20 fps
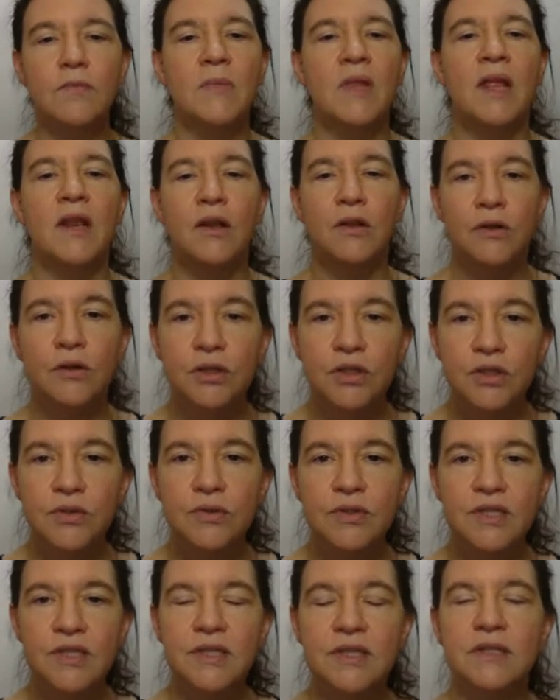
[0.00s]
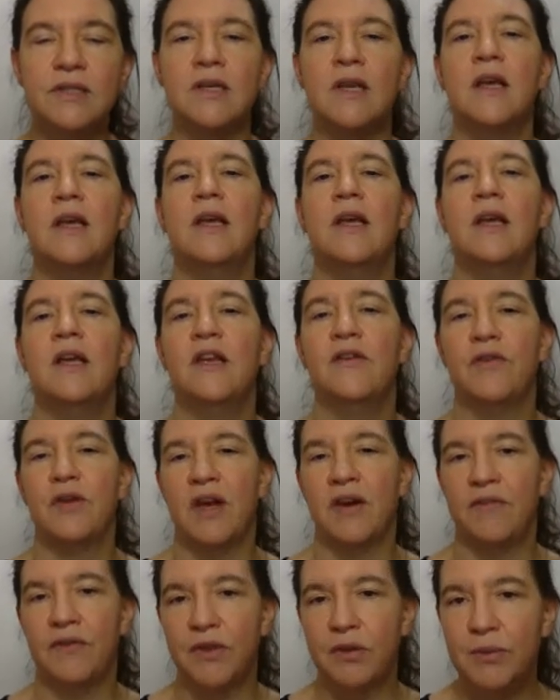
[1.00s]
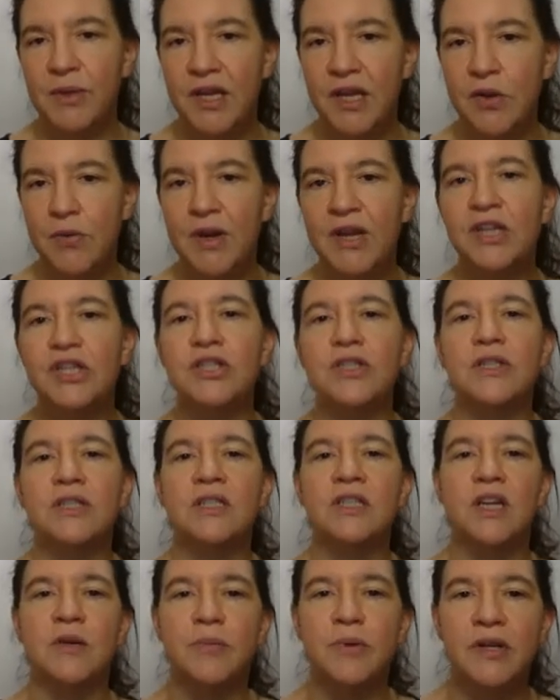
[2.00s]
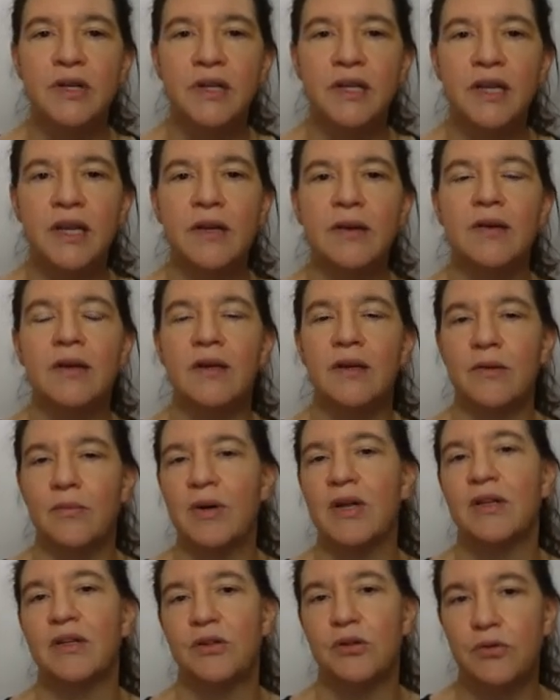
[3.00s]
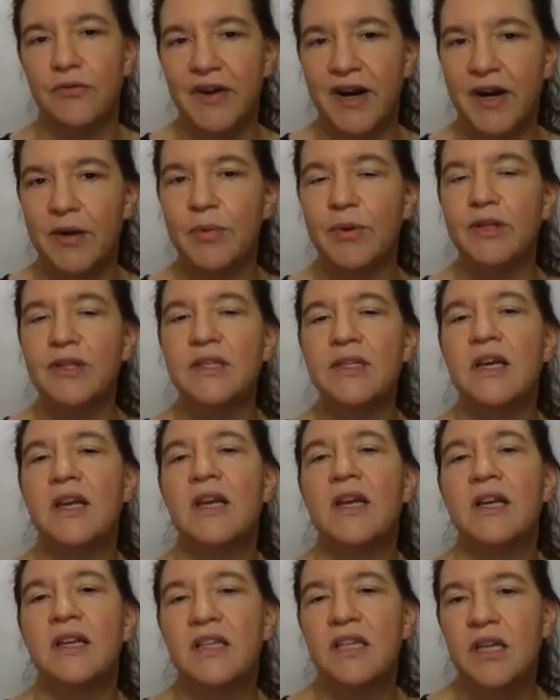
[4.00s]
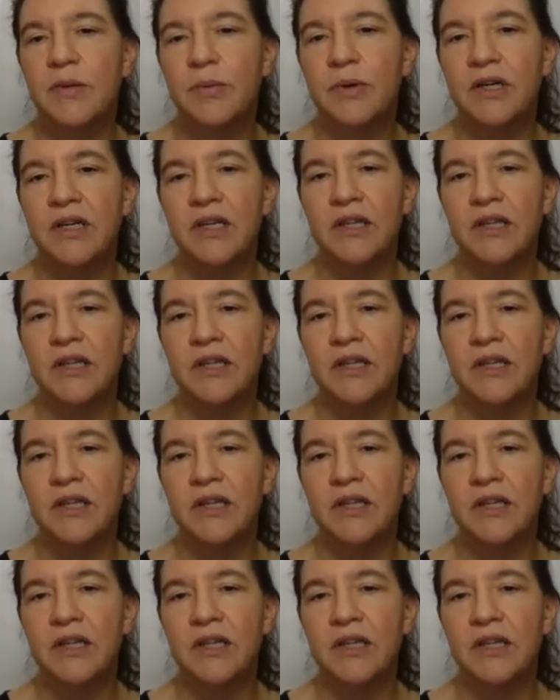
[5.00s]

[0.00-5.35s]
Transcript: Now the good news is, if you have three equations, typically, well, two variables, typically